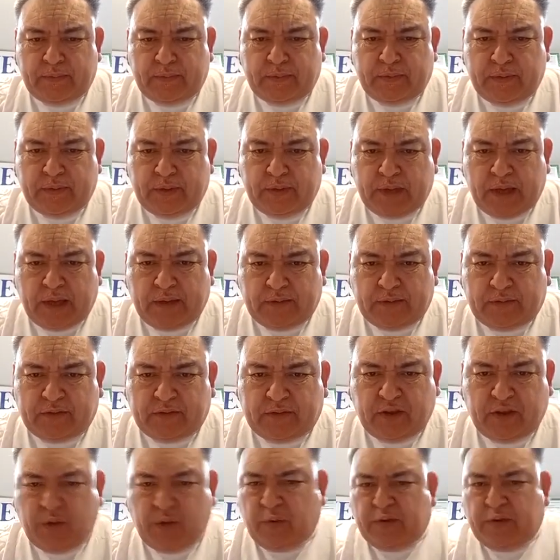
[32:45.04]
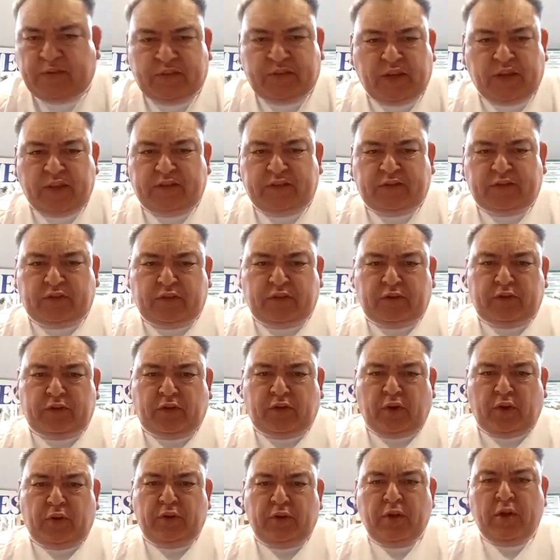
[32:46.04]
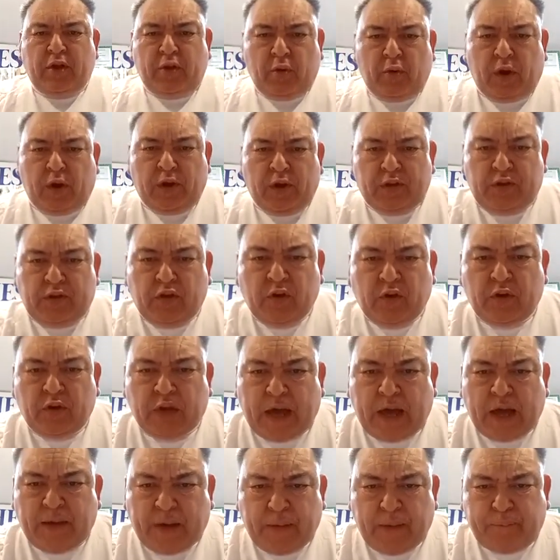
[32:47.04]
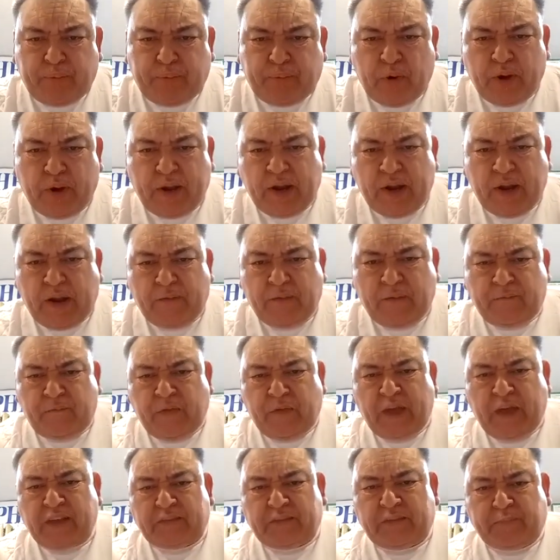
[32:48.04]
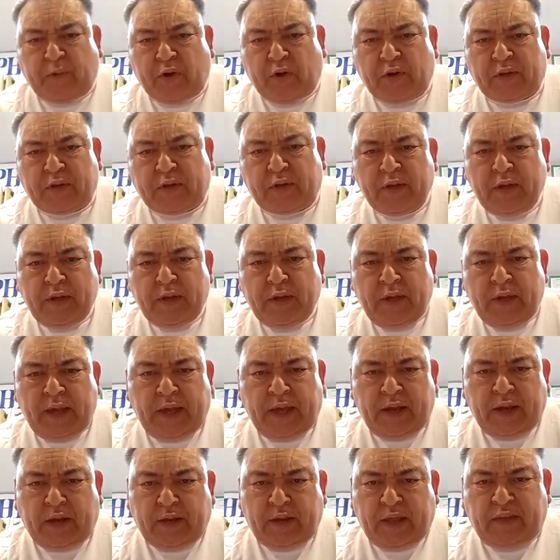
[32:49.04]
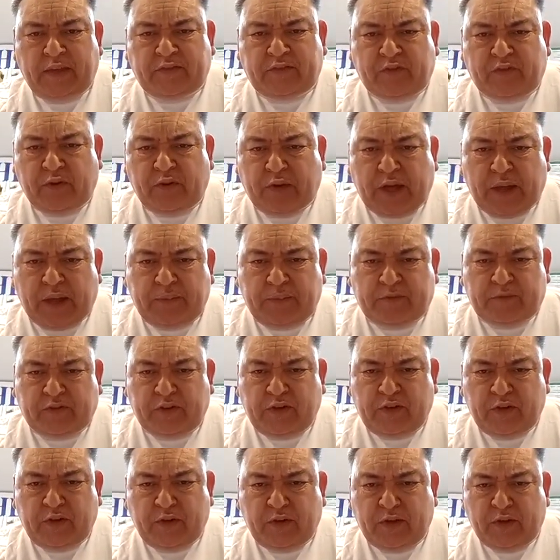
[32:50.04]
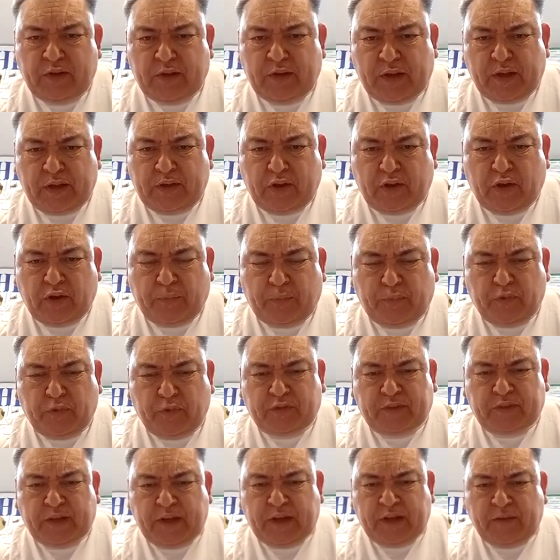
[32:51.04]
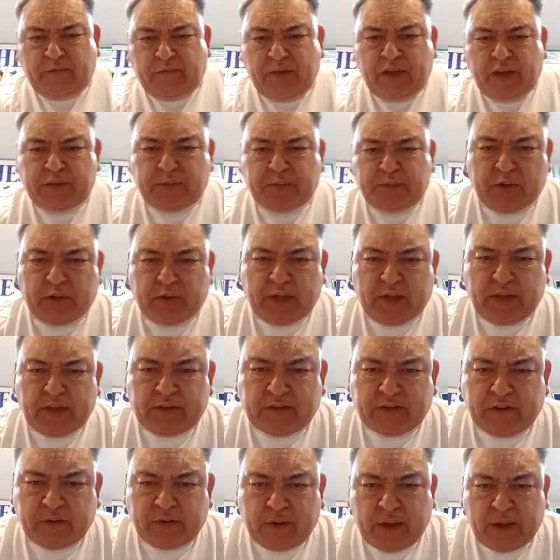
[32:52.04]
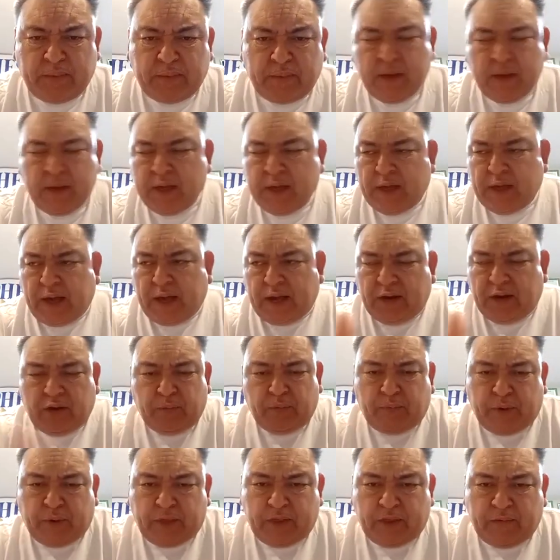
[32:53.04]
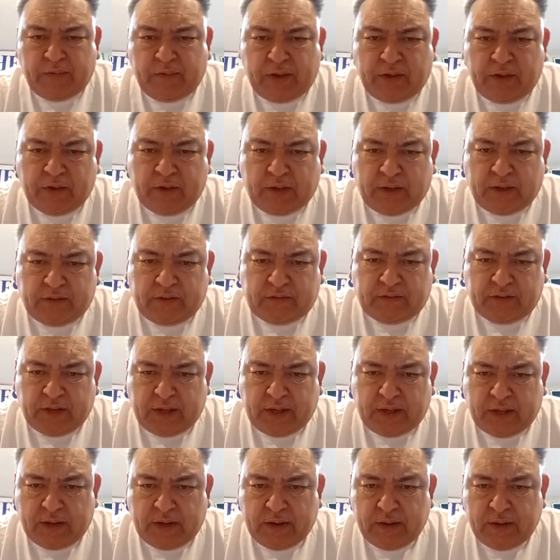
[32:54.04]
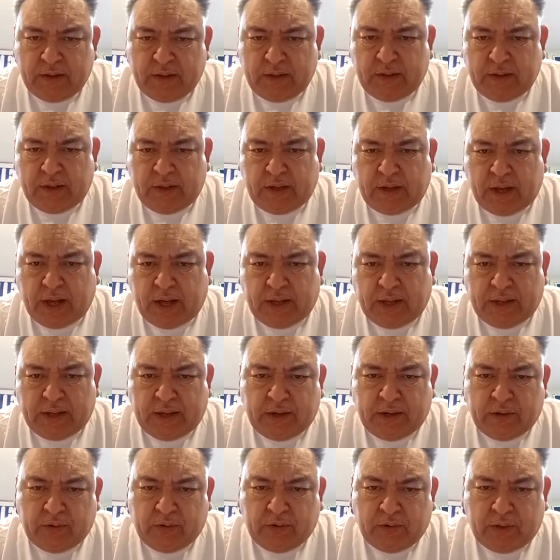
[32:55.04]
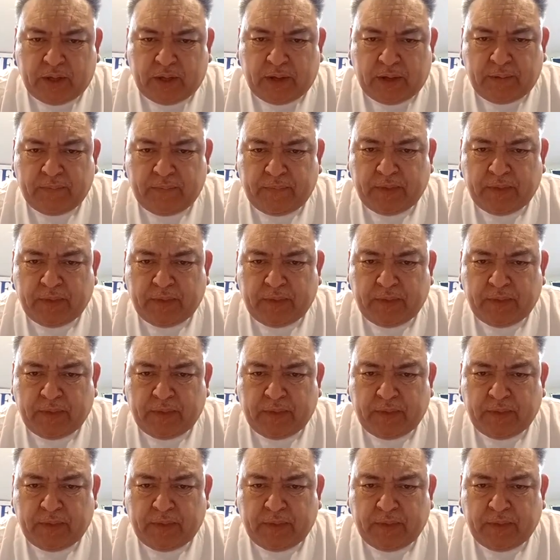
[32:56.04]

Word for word: Yes, oh. she was just thrown. Well, you, I, I put it on Facebook and on Instagram. So you, uh, yo lo puse en el Facebook, Instagram. Ahí lo pueden ver. You can see it. Hallelujah.